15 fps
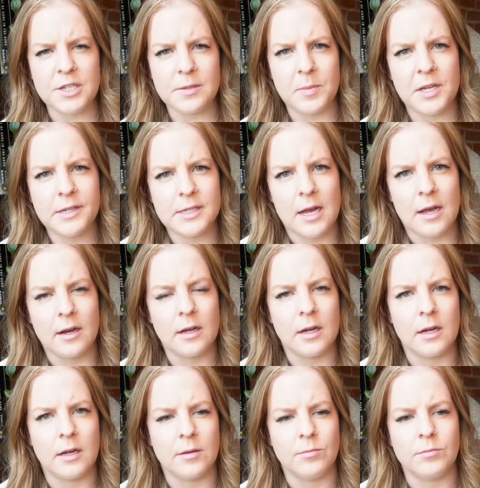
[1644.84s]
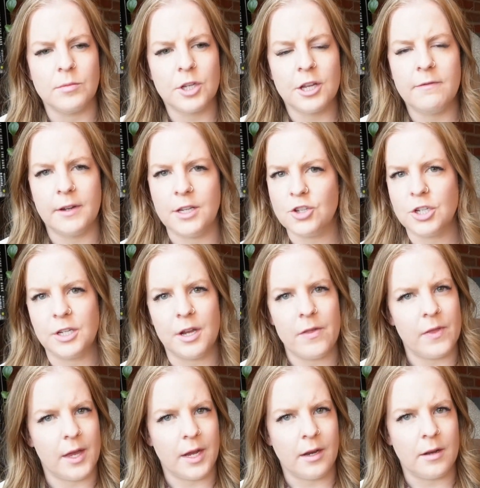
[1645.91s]
speaks at a convention
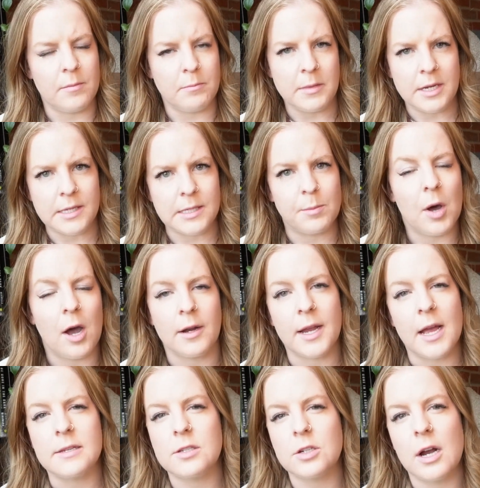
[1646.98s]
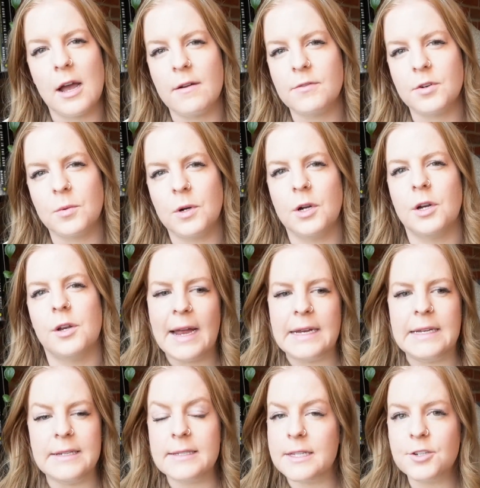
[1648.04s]
and then meets a podcaster afterward,
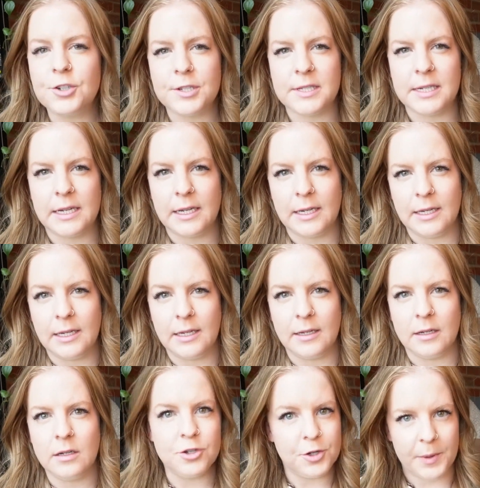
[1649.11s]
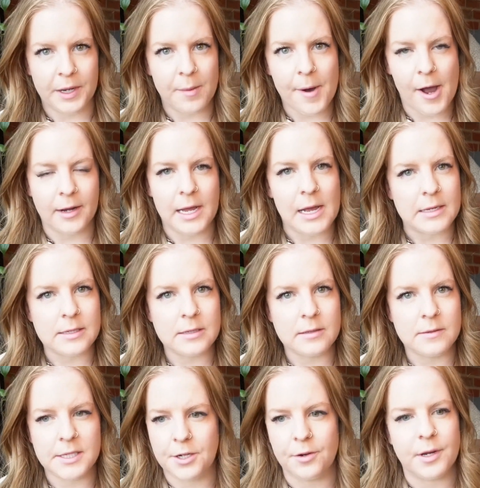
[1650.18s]
and he's interested in doing a podcast
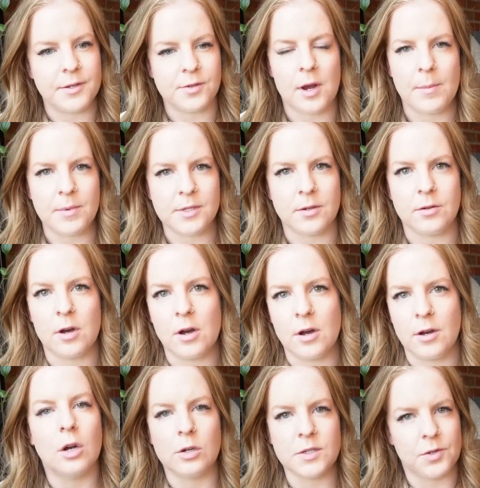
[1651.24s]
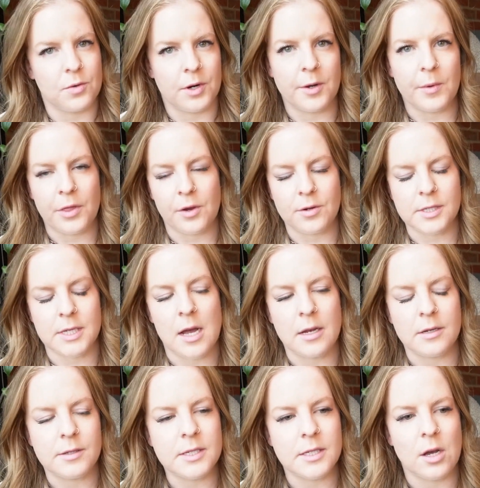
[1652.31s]
series or episode on her story with her
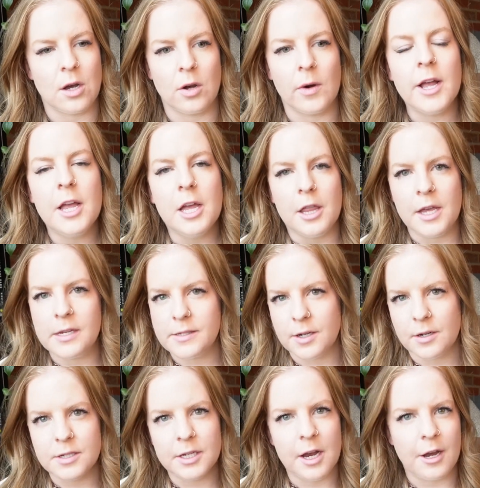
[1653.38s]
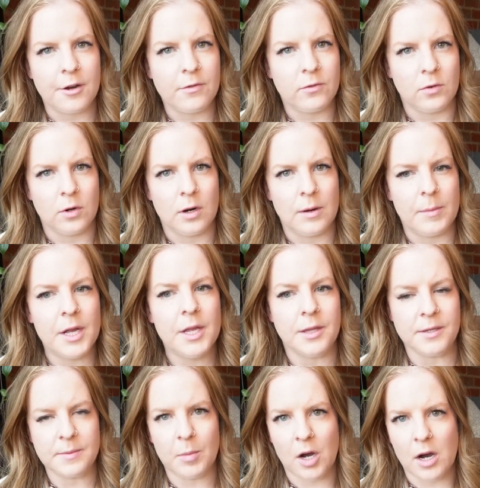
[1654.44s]
son. So they start to kind of form
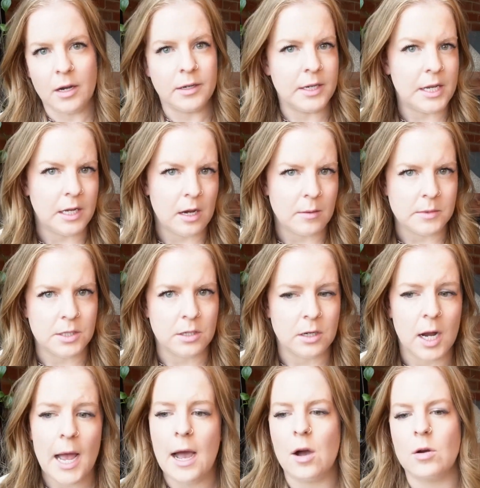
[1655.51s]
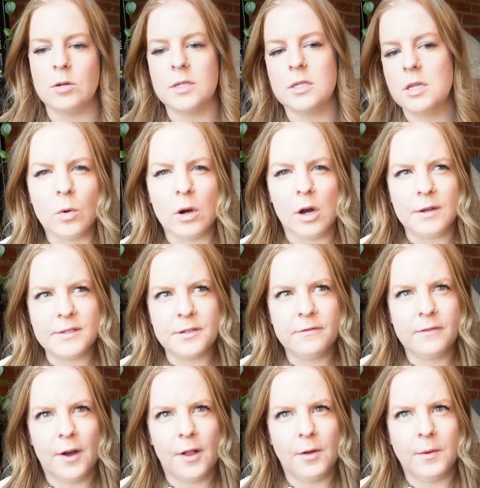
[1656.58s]
this bond, and he comes to her house. We're also
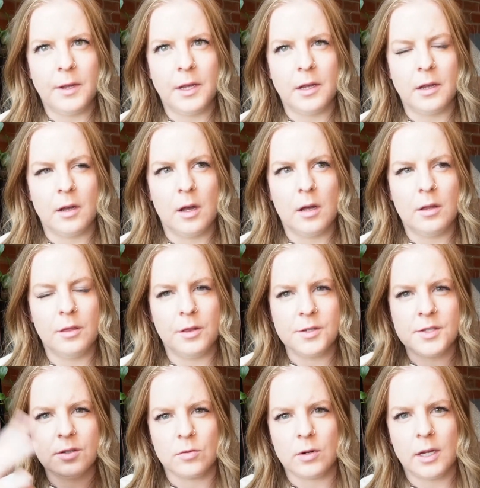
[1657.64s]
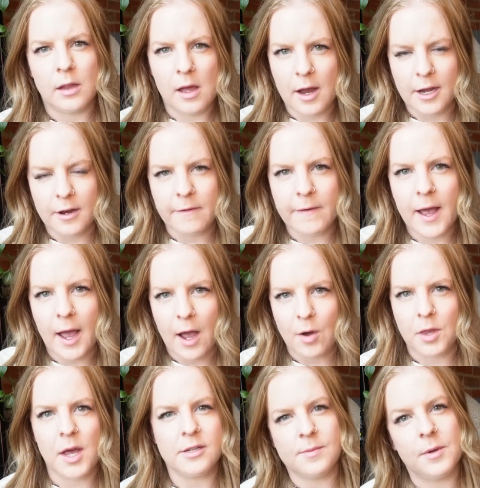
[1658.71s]
following the storyline of how
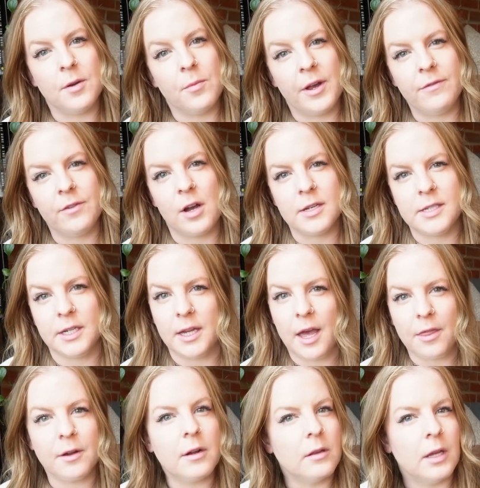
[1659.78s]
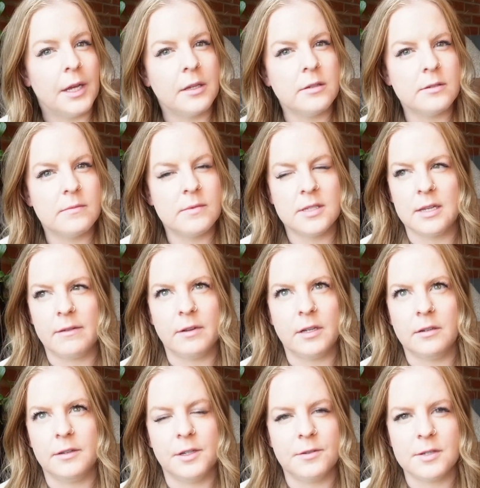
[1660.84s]
the husband and wife got together like
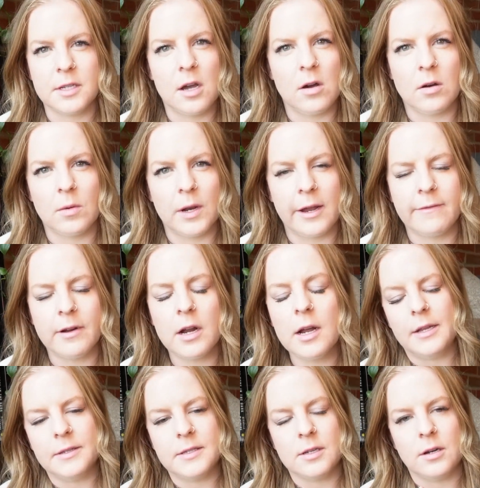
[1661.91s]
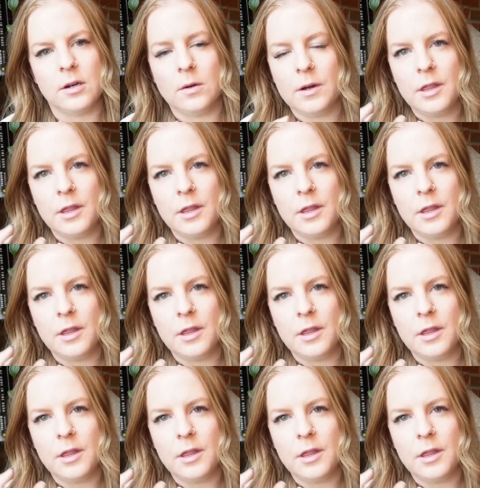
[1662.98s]
7 years ago or whatever. And so